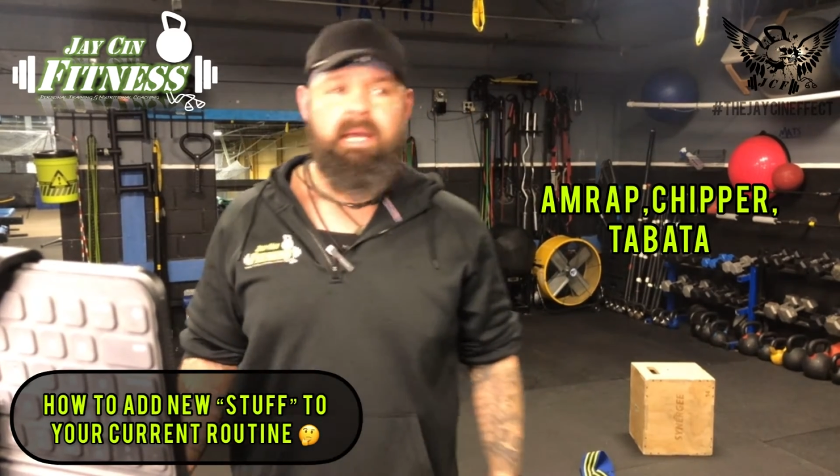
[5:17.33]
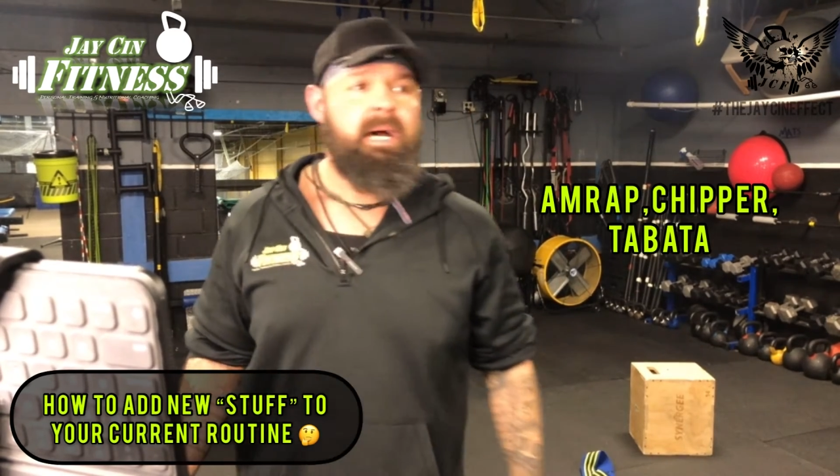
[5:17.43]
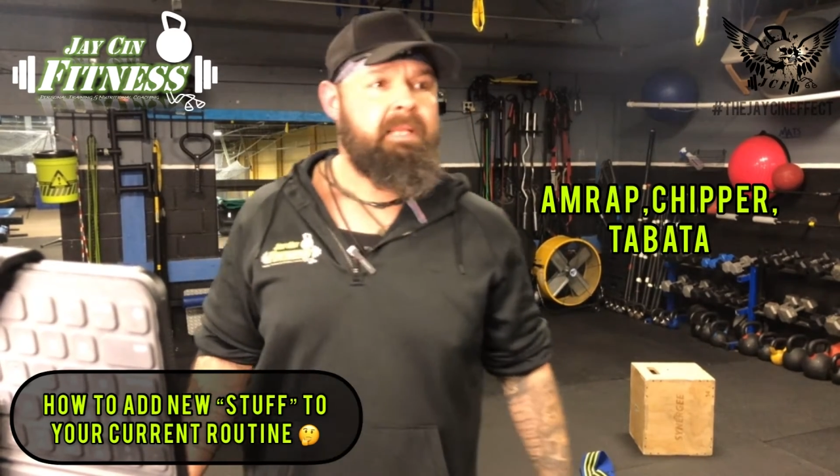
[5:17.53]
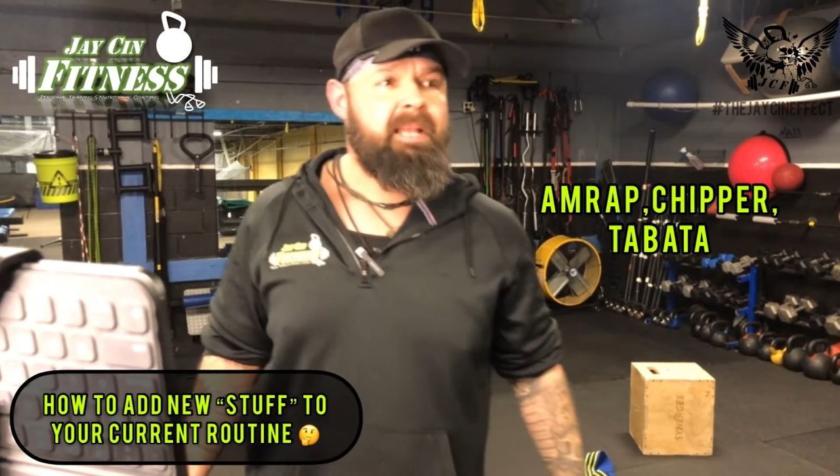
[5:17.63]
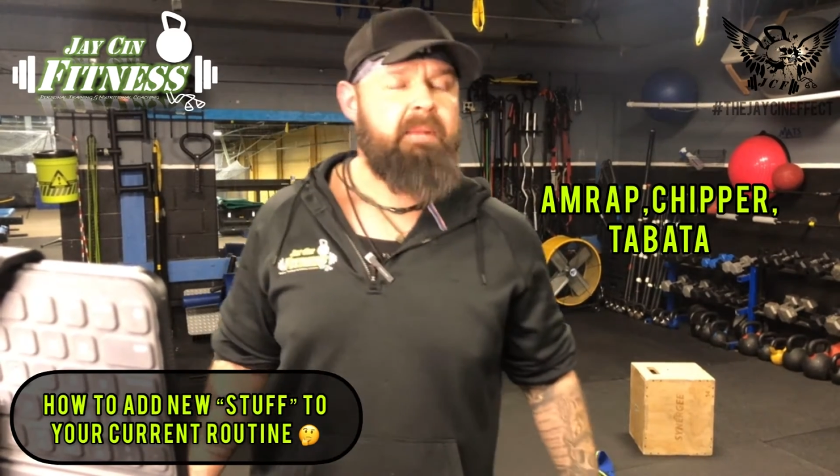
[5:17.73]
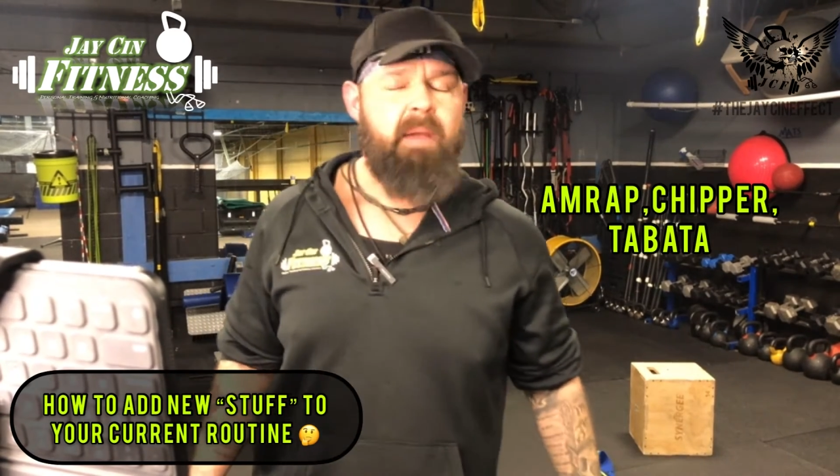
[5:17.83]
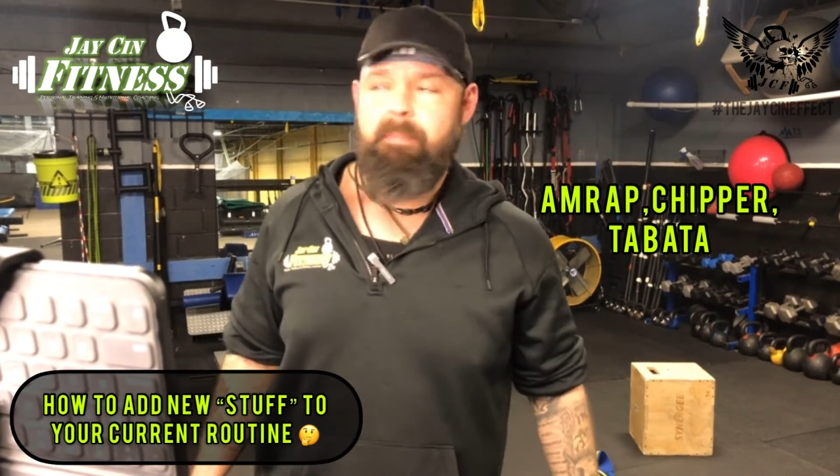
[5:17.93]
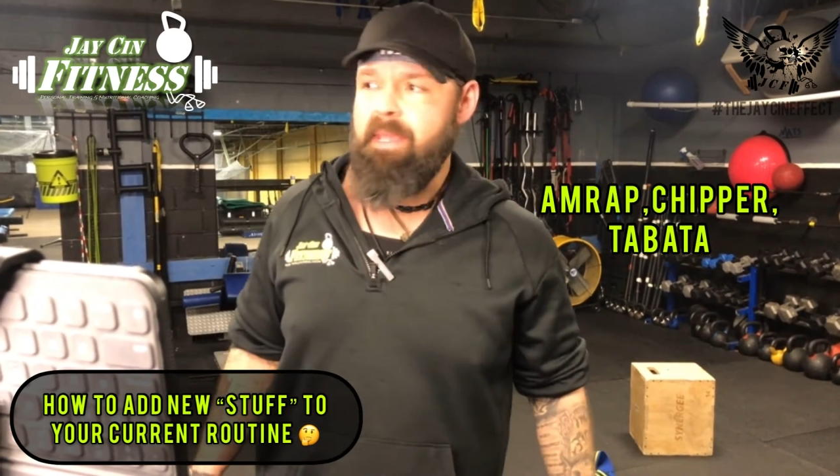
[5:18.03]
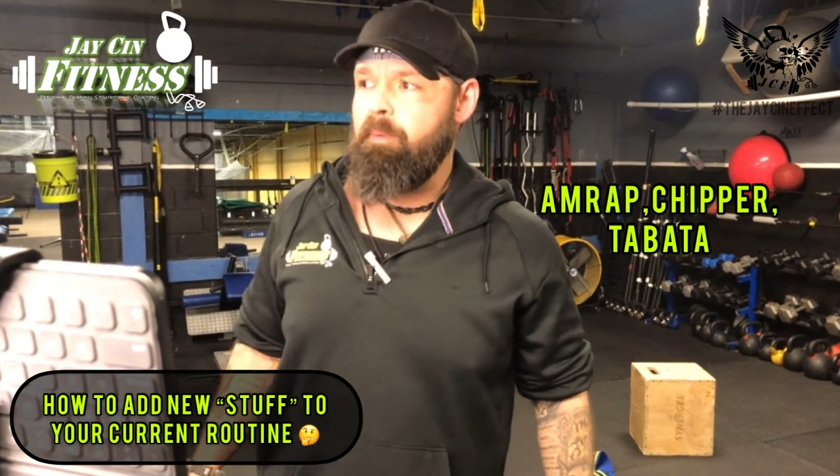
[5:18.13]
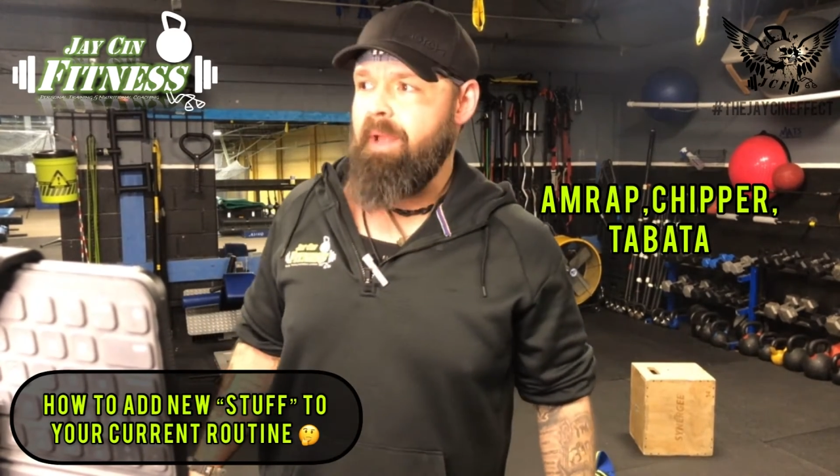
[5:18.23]
A lot of my
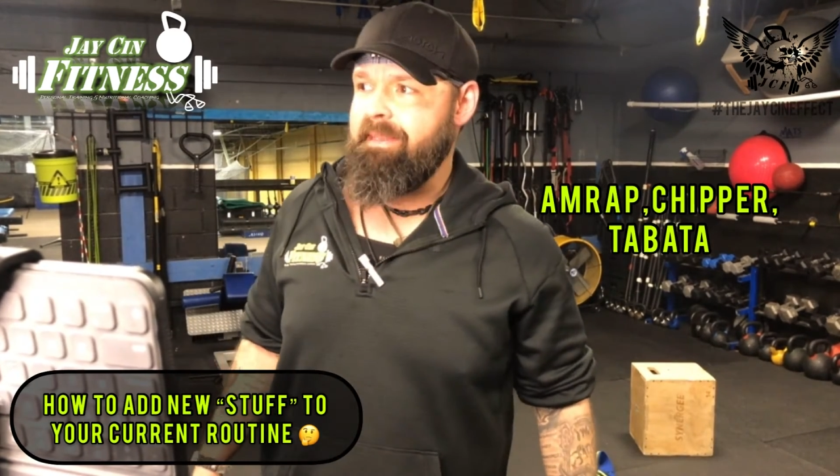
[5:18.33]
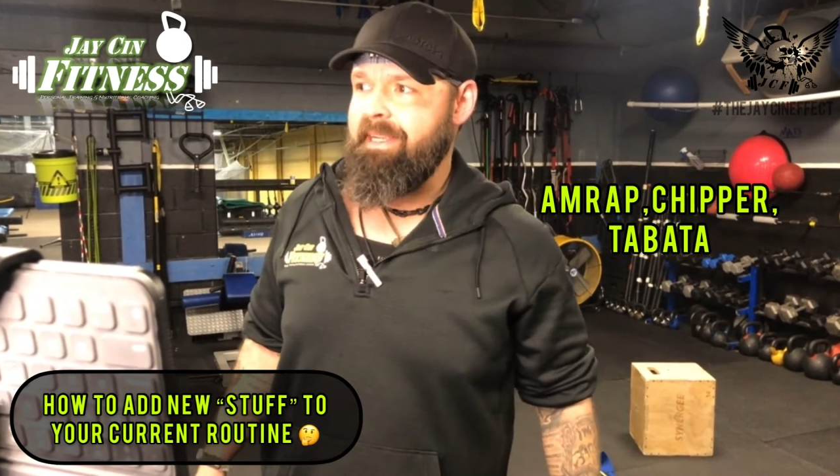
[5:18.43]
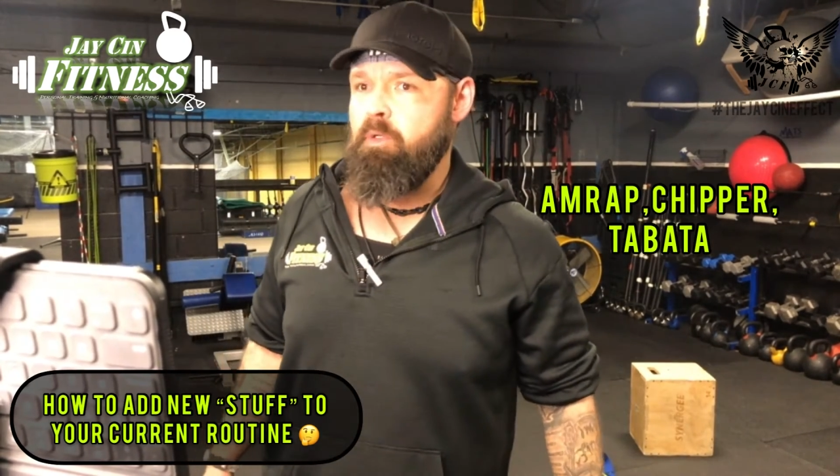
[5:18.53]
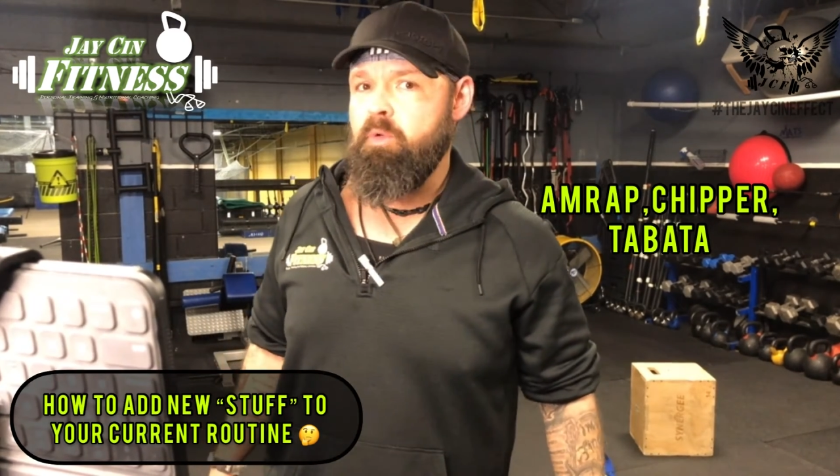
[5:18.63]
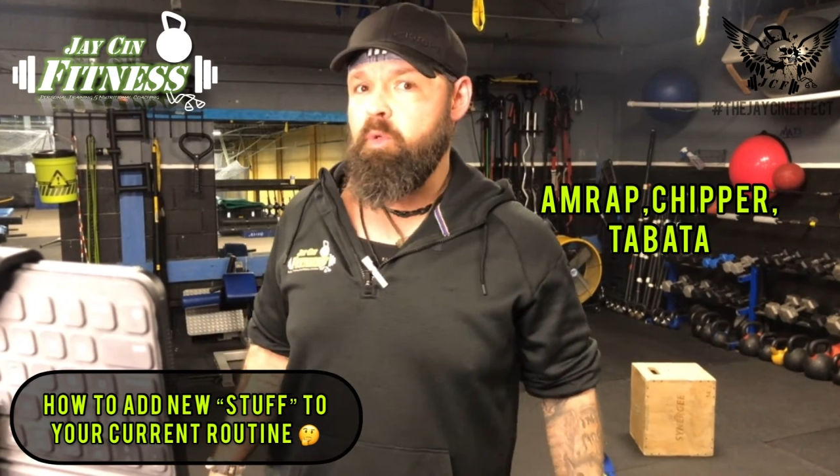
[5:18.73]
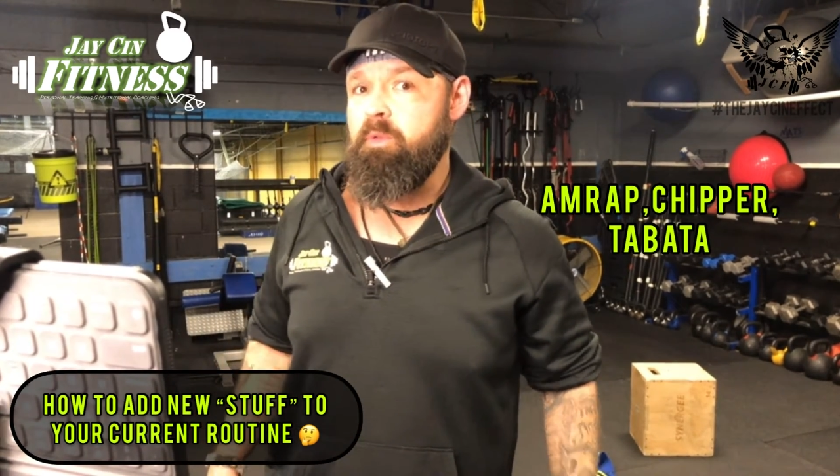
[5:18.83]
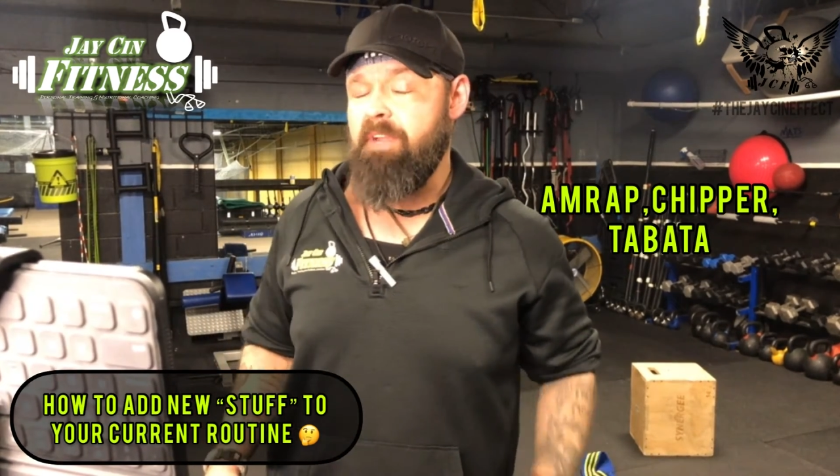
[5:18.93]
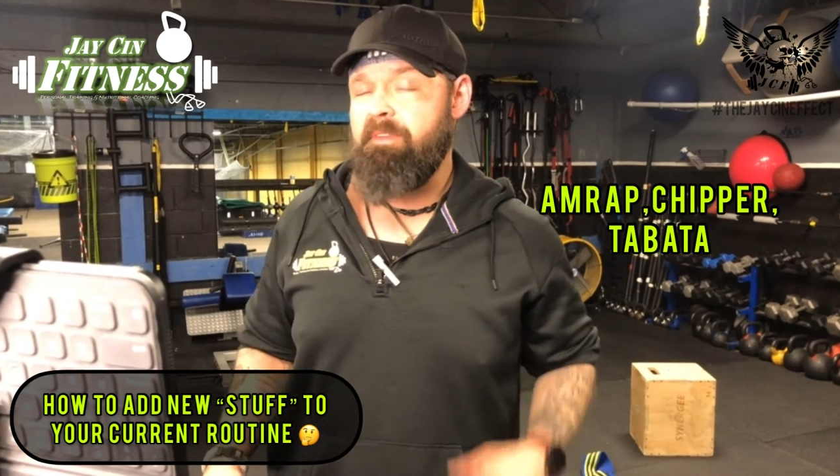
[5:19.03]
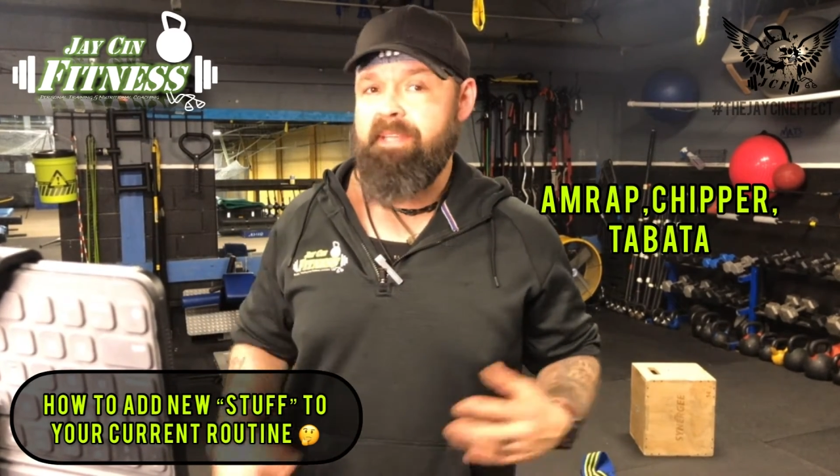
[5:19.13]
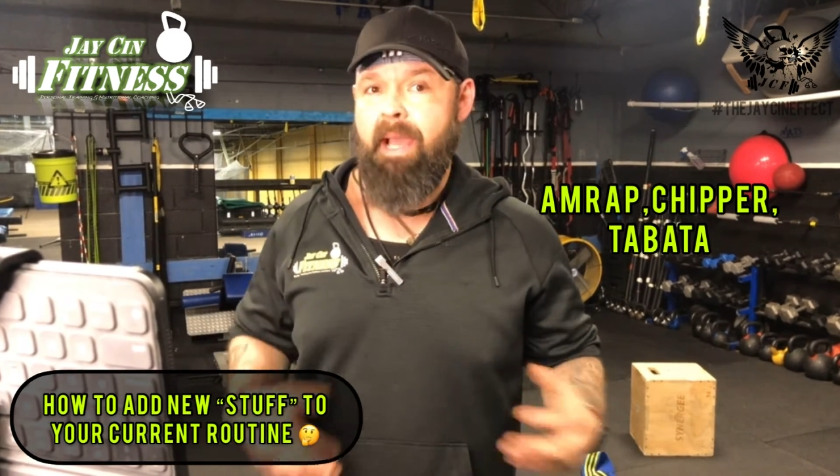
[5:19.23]
people out there who do different